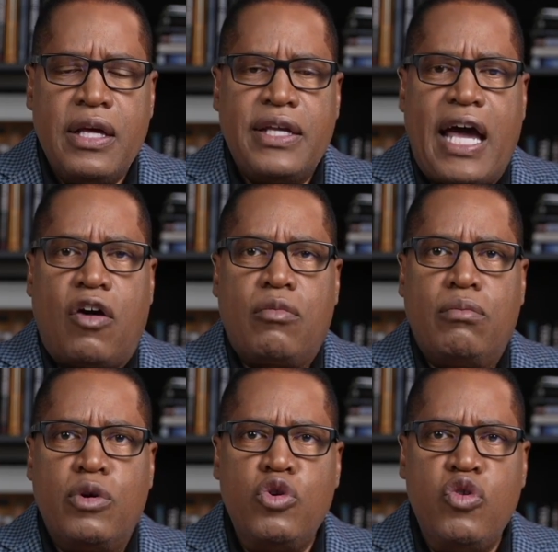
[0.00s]
Now,
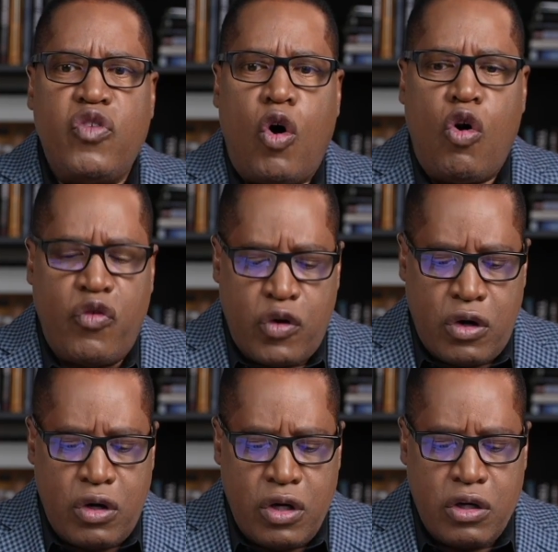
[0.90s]
move
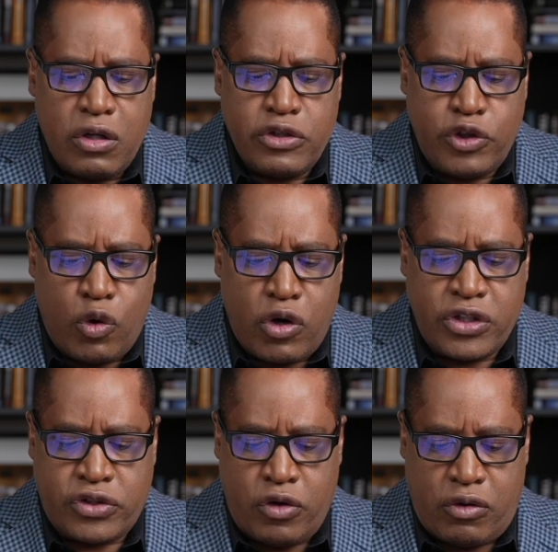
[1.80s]
over George
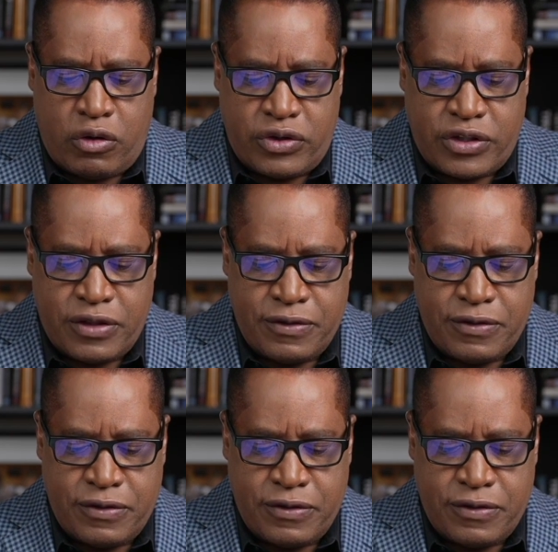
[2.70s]
Soros.